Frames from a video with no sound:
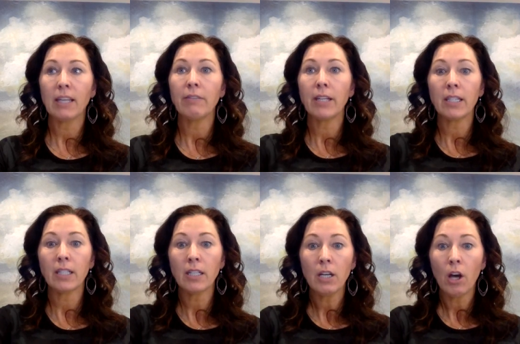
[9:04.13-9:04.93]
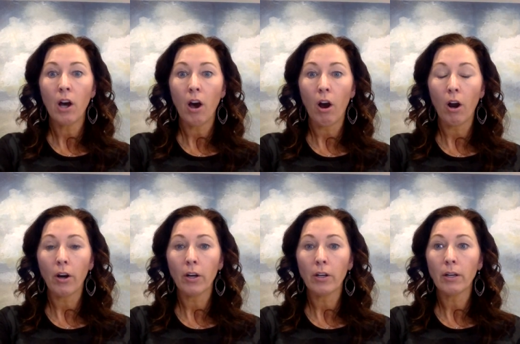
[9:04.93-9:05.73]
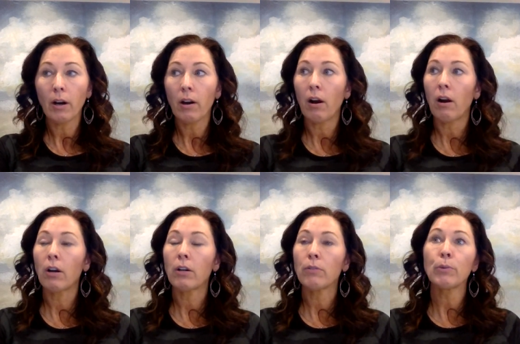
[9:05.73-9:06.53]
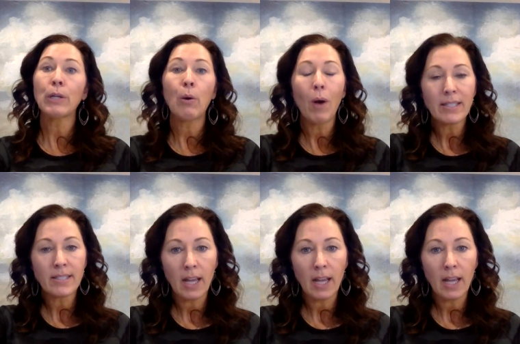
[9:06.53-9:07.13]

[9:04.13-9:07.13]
giving our request